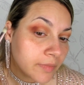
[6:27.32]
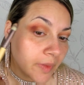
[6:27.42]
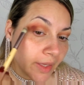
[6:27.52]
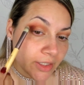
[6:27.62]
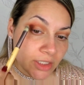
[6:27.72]

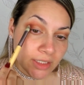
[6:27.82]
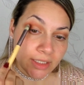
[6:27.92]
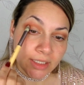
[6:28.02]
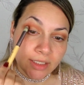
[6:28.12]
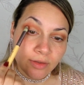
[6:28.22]

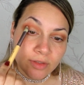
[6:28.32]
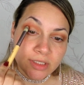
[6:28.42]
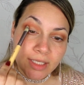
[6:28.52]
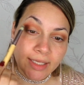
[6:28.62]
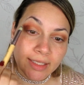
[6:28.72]
Actually, it
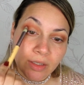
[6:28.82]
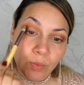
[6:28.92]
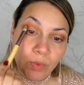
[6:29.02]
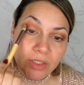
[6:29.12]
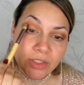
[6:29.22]
looks like
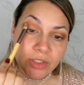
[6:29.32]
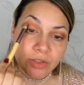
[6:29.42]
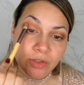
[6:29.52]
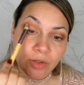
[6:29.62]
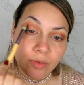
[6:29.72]
once you
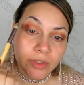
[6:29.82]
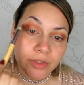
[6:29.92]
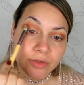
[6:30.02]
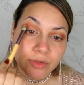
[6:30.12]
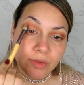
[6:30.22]
know what
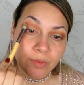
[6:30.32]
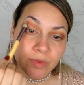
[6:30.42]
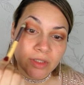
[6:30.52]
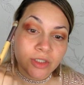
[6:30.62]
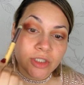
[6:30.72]
you're doing
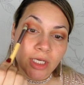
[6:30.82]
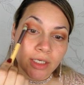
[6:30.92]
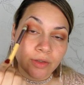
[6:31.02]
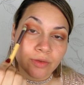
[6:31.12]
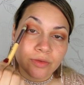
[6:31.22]
with the
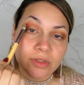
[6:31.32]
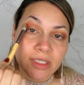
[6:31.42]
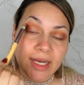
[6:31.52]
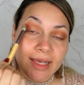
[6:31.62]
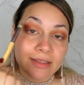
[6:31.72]
shadows,
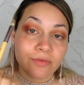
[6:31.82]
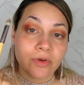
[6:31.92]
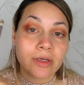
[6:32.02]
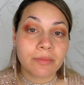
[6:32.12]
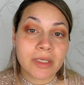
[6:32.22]
it has
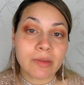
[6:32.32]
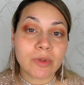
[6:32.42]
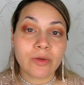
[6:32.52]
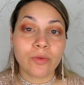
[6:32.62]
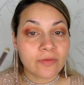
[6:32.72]
very
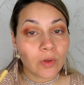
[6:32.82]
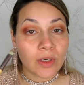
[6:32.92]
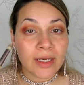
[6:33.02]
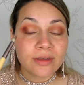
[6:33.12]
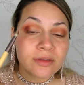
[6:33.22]
minimal
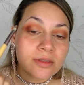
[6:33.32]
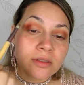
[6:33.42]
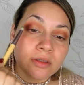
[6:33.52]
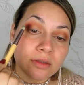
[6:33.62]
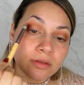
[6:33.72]

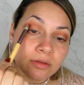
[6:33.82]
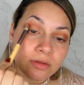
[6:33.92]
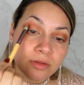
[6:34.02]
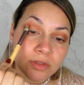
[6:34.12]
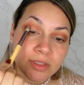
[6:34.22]
fallouts.
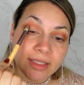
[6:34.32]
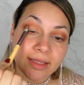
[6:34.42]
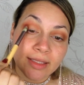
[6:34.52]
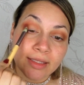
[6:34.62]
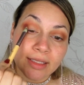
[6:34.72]
So I
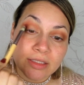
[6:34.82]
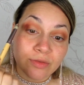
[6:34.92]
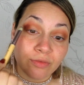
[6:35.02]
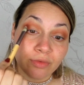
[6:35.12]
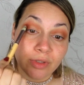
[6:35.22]
think
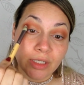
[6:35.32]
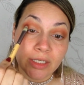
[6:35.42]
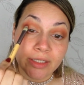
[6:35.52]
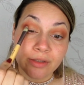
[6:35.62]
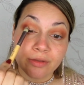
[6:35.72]
that's
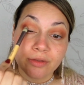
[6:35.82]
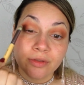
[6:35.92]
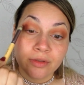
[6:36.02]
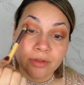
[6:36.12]
really good.